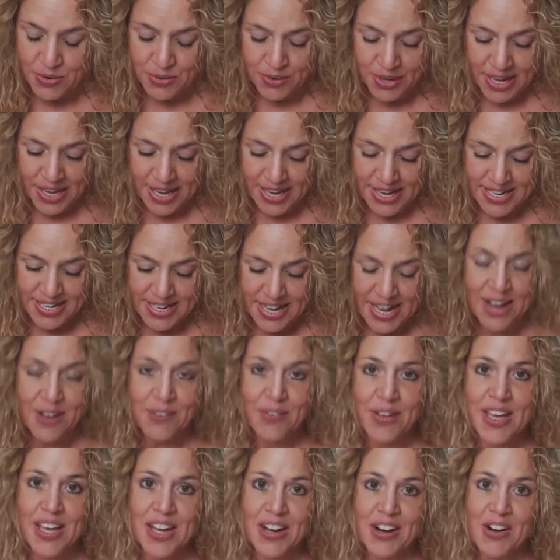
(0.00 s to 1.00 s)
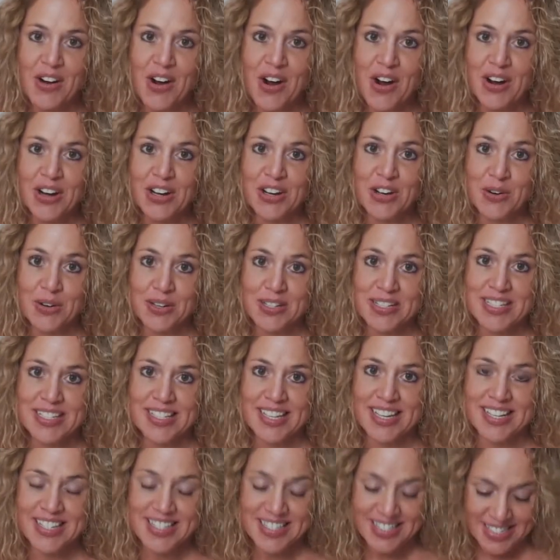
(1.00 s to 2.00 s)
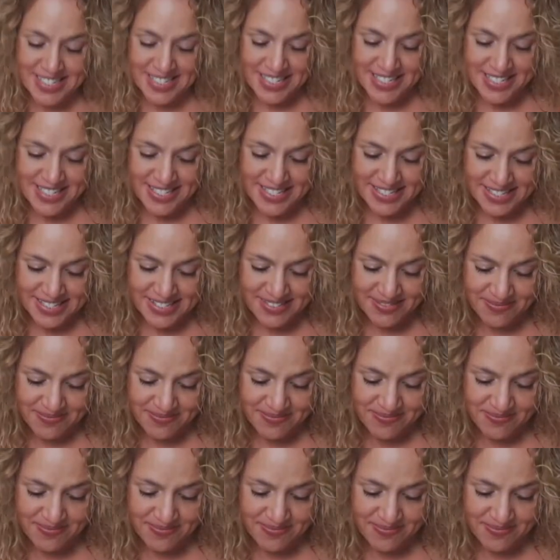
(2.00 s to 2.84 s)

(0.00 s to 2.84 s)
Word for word: Okay, now here are your sentences.